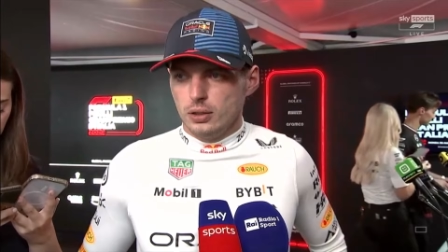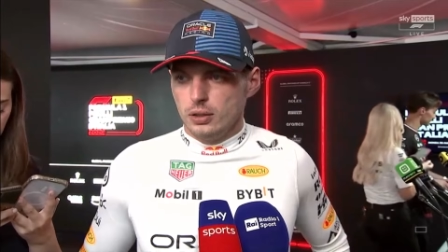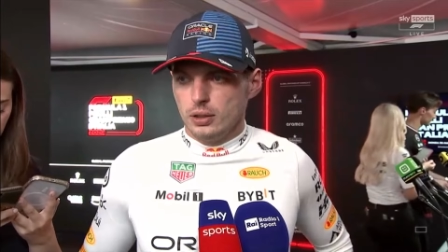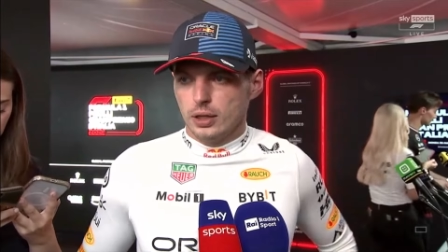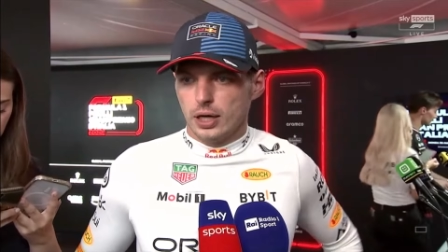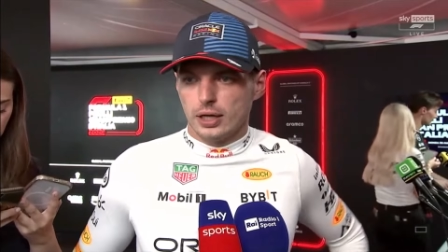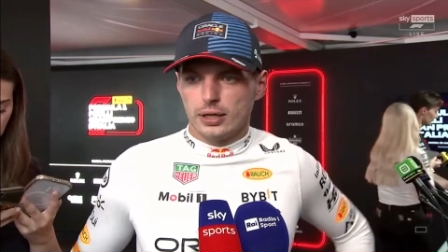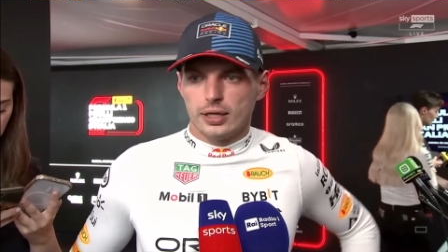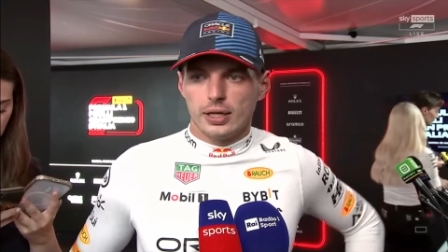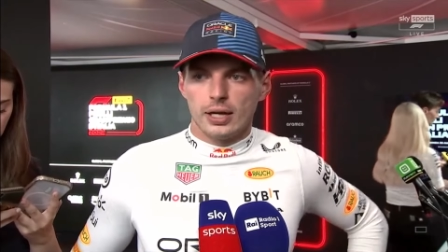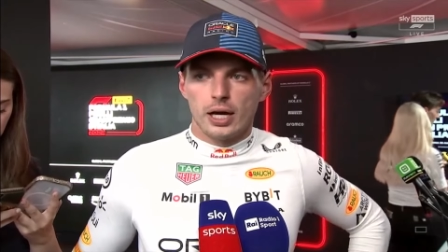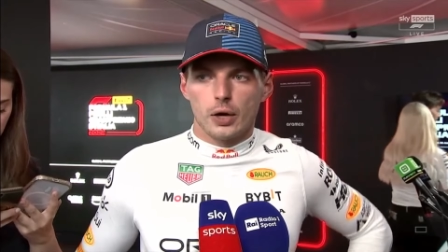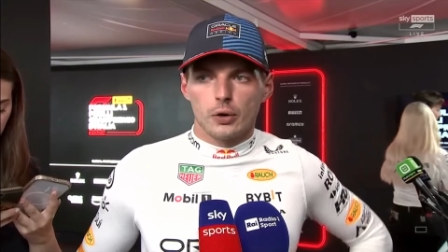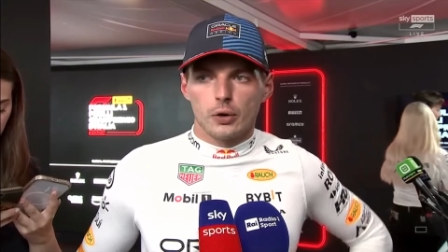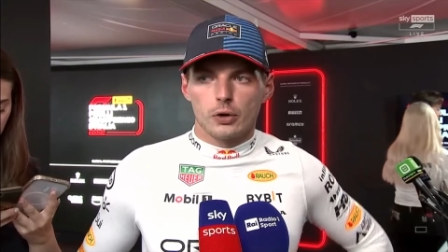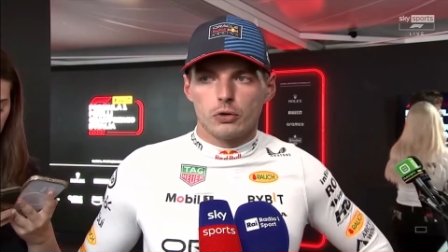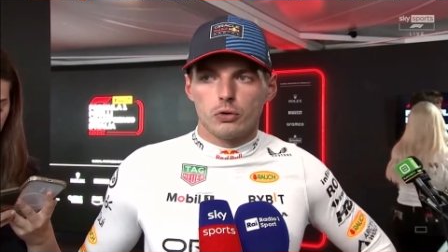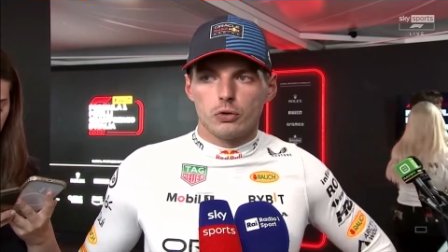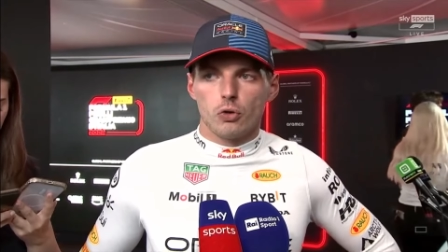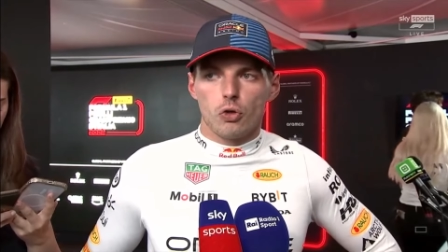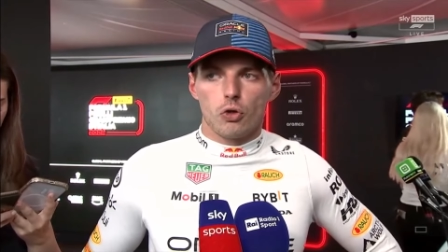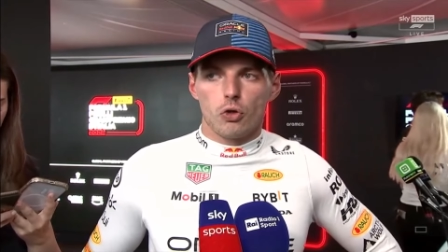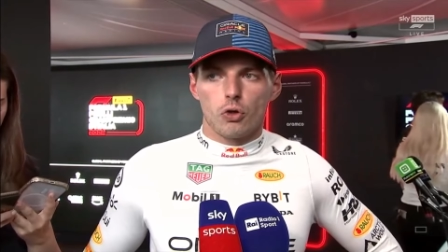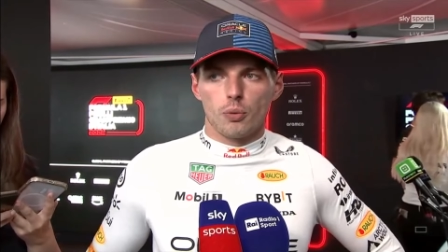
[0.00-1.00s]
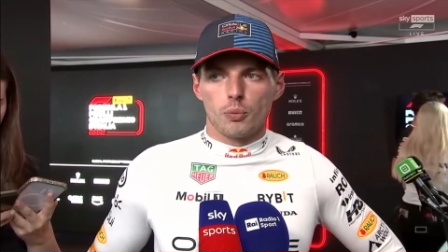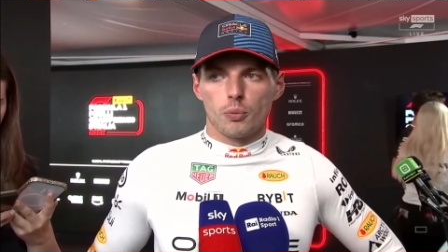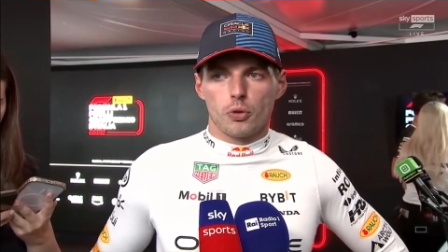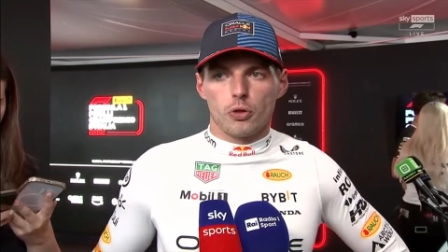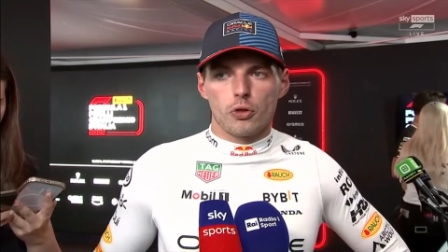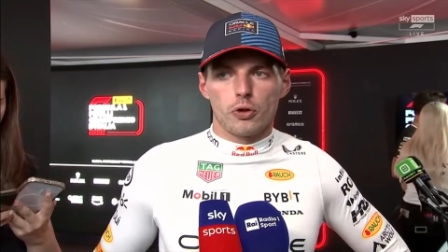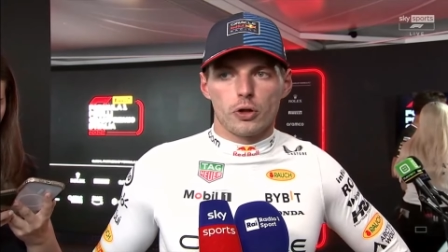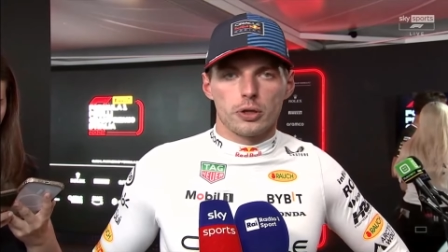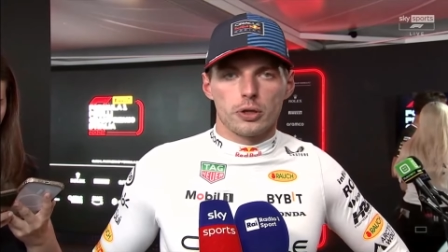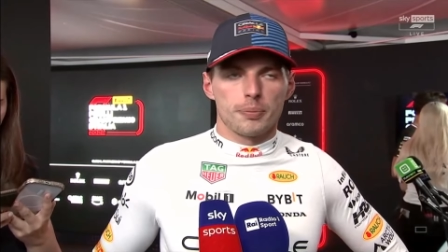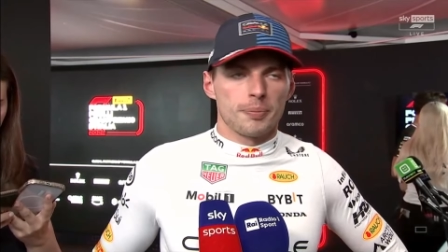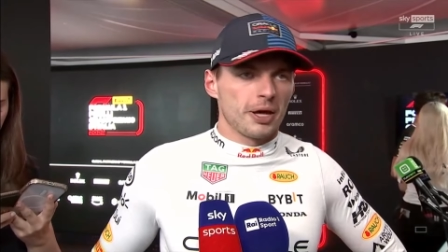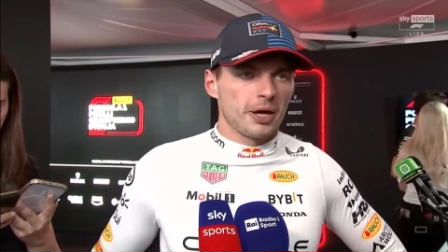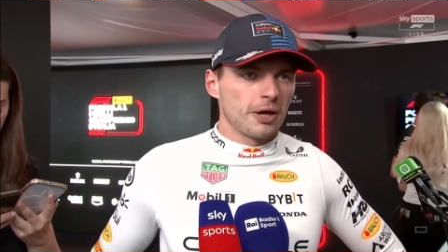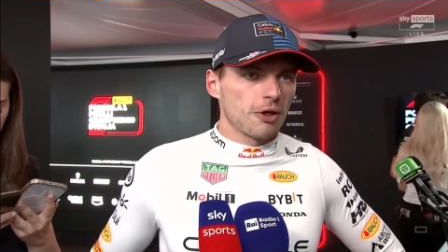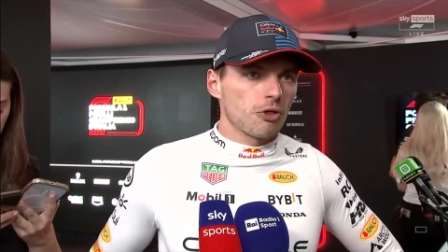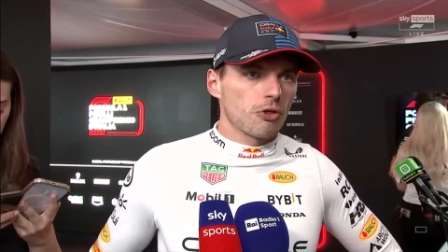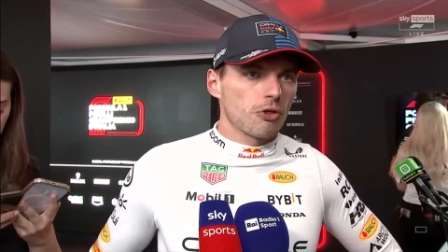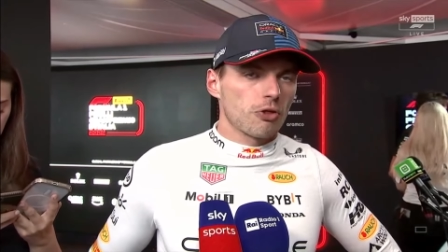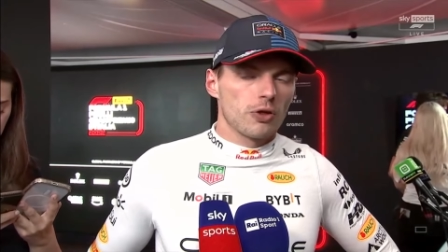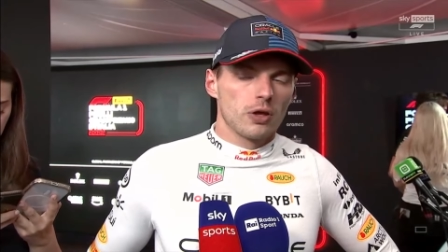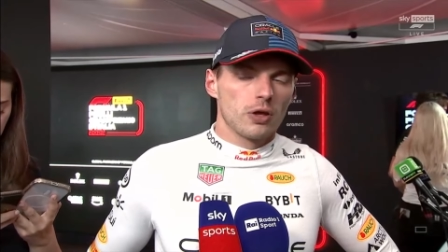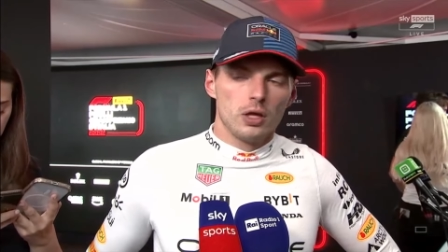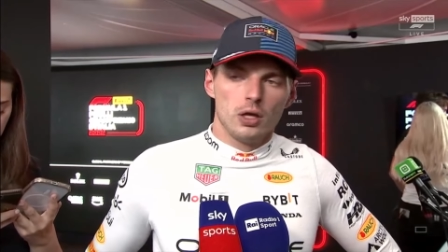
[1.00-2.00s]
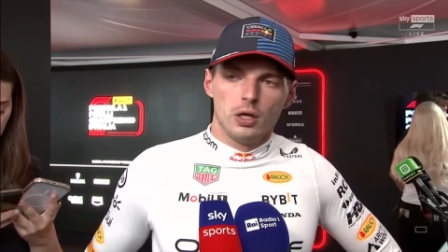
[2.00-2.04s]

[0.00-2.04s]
I think our two stop was not the best.